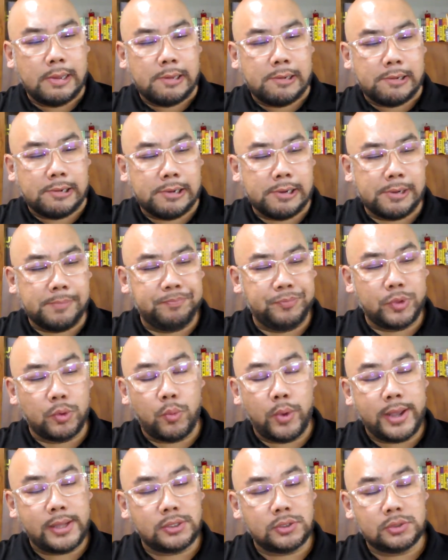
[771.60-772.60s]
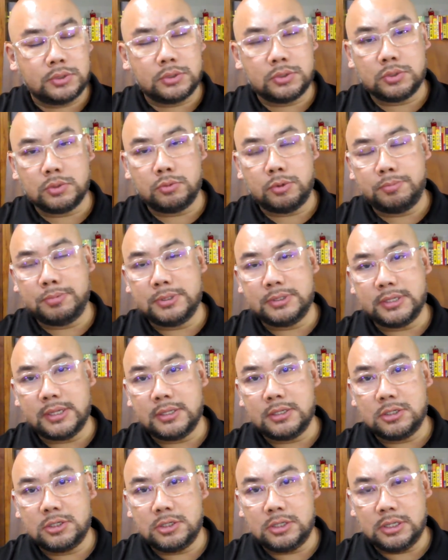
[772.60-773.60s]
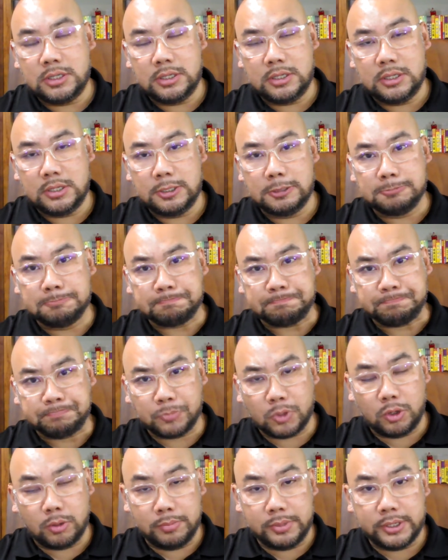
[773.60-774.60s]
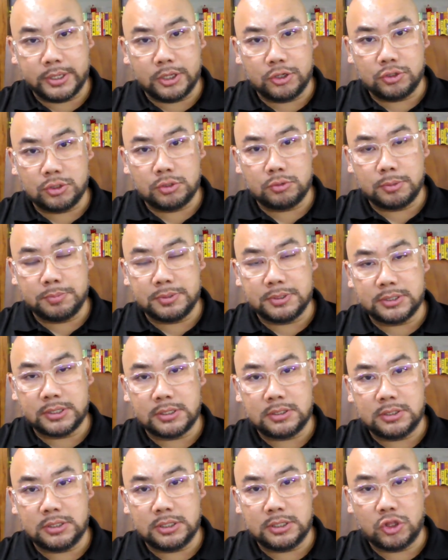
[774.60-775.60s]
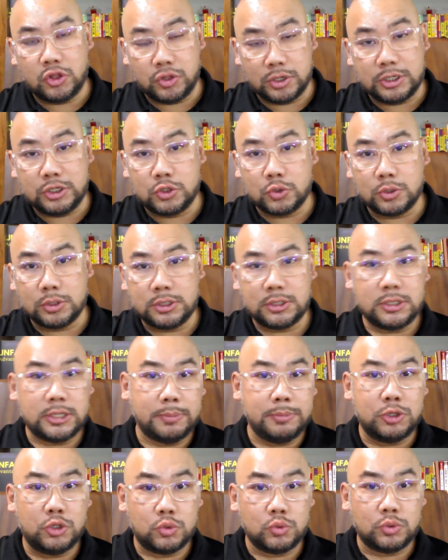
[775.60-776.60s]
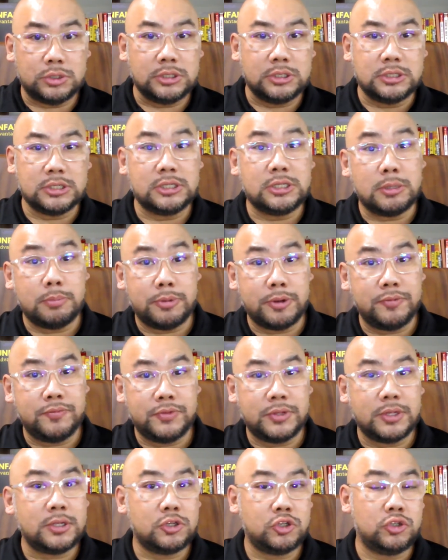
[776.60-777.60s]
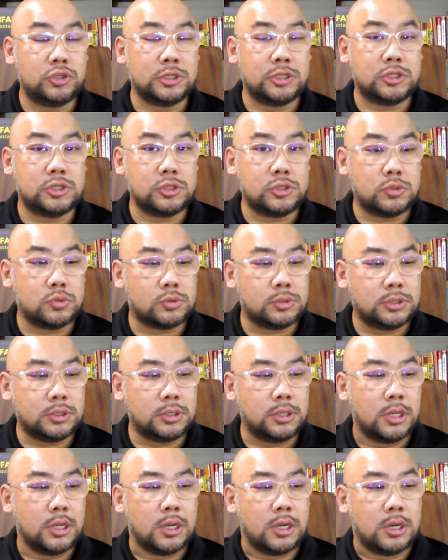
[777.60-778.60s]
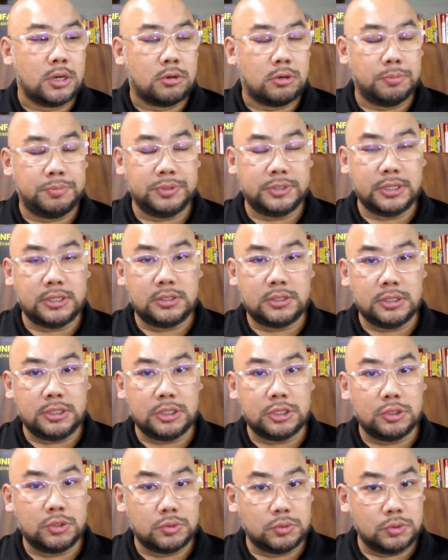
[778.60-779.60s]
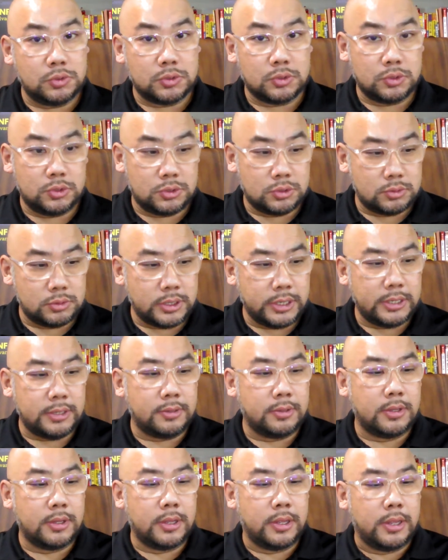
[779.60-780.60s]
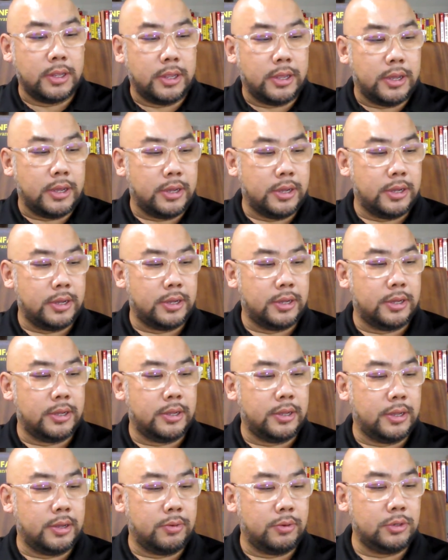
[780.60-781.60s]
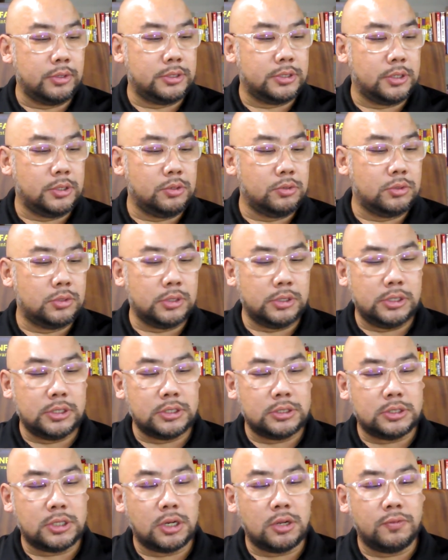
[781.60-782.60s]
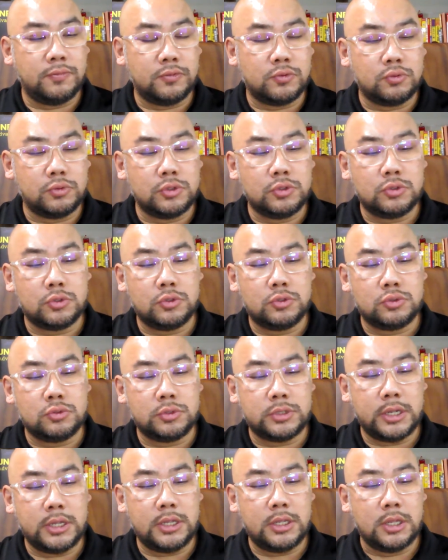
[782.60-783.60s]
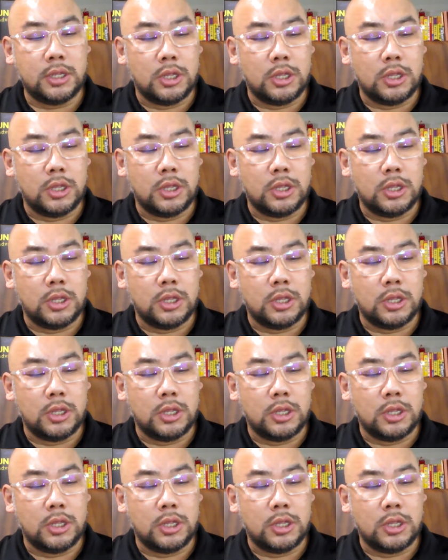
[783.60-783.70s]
The West represents the communication, represents the third daughter. That means two sisters above her. She's the third daughter. Represents the year 2029. I want to tell you, the year start off 2029,